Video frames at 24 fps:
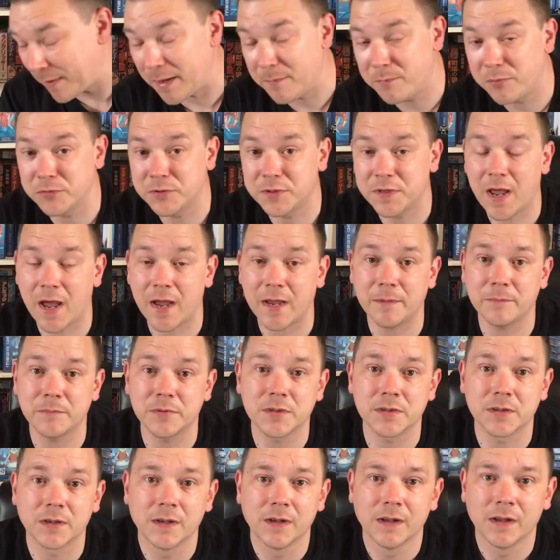people's
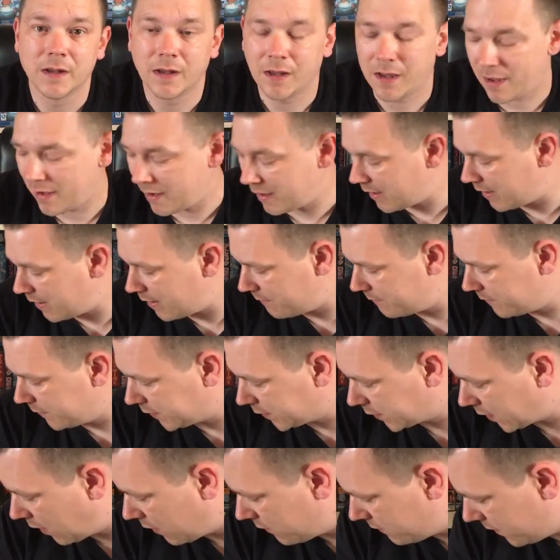names.
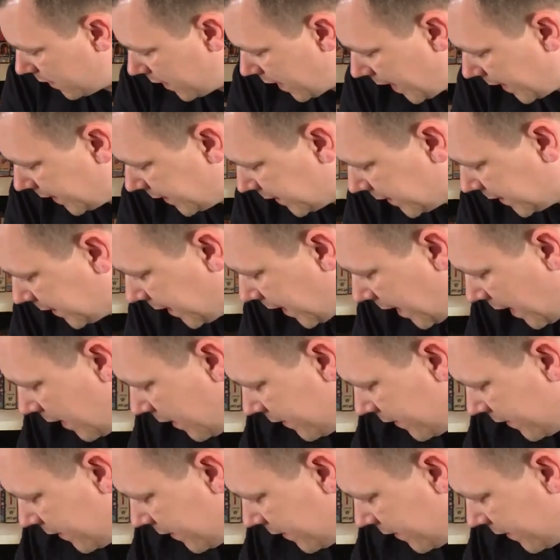So let's get